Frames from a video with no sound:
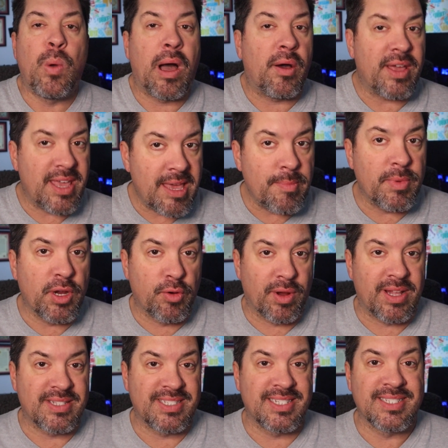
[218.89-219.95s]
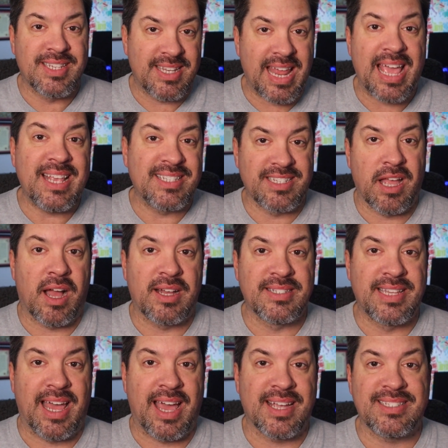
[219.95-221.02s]
while immigrants in today's
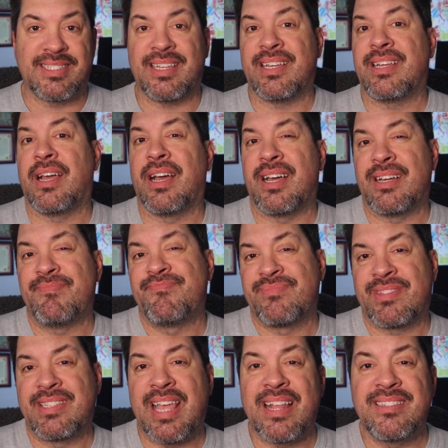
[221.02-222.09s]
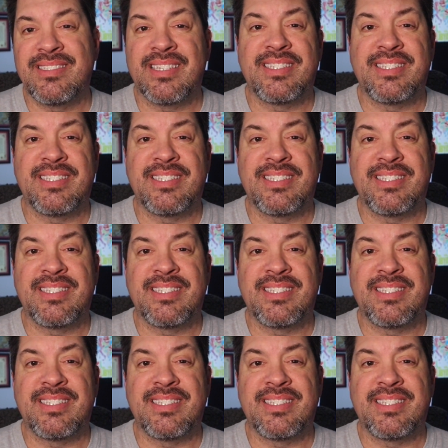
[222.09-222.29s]
context tends